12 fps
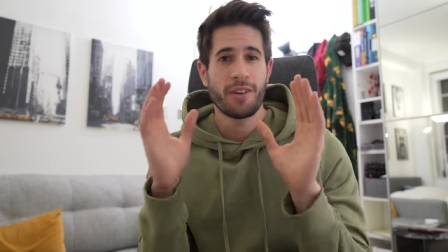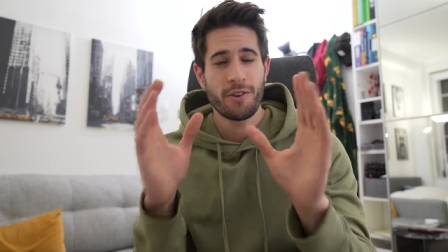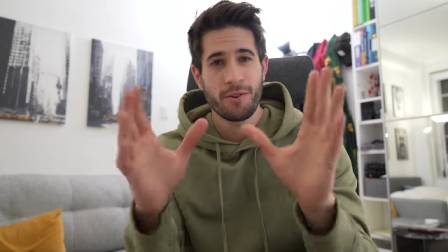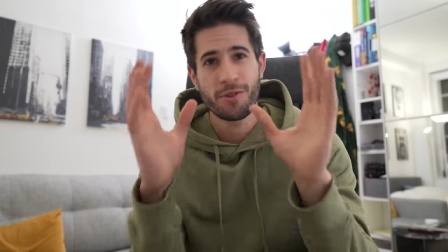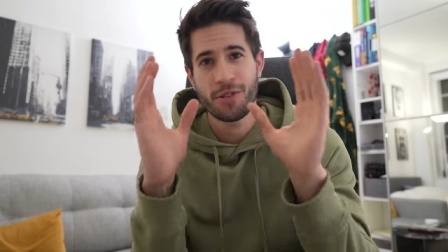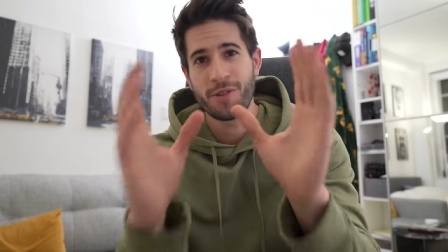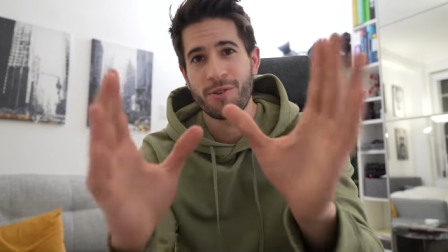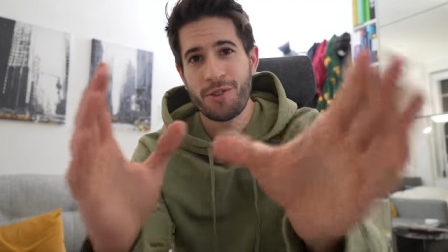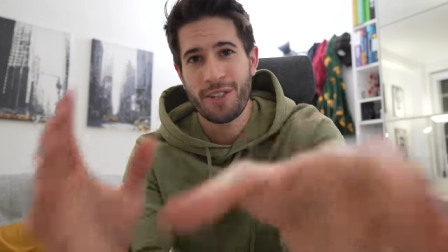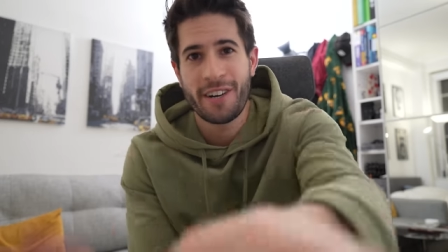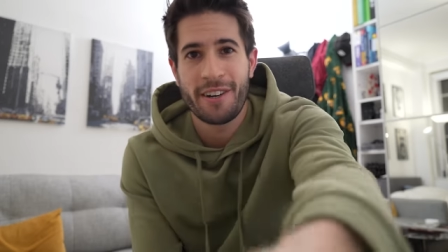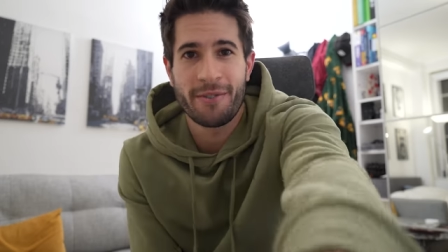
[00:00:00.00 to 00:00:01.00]
Huge, huge
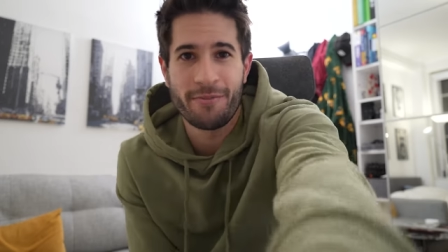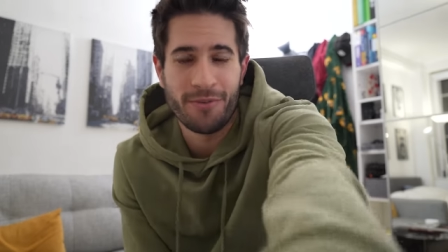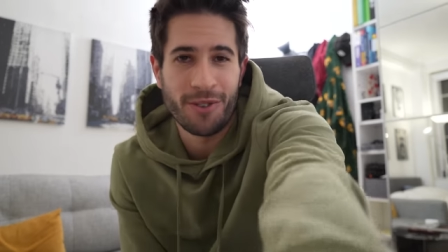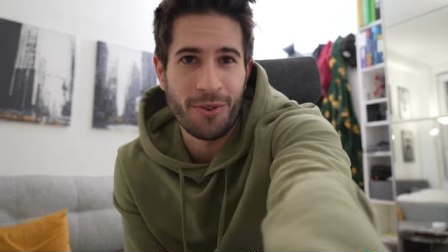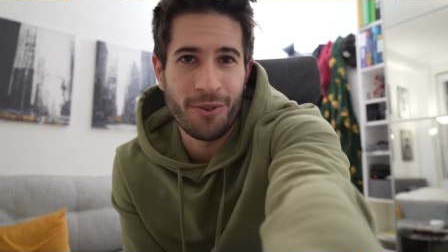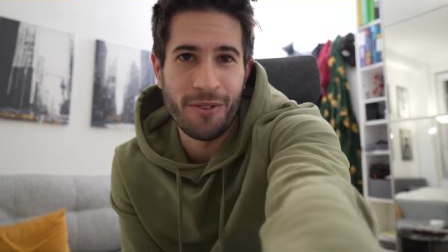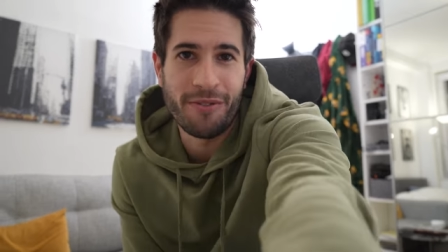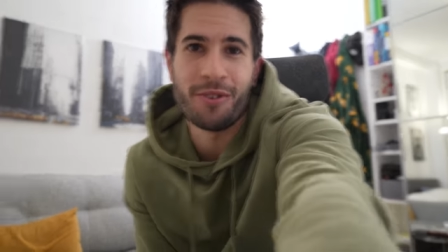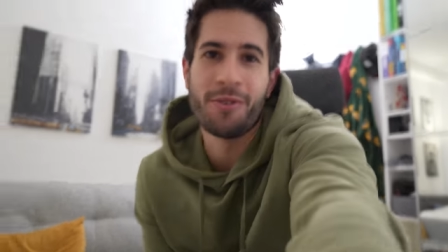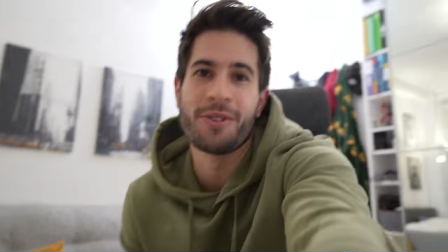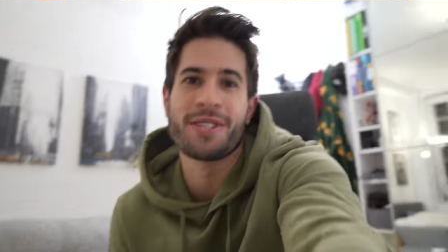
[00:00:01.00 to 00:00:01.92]
shout out to all of you who are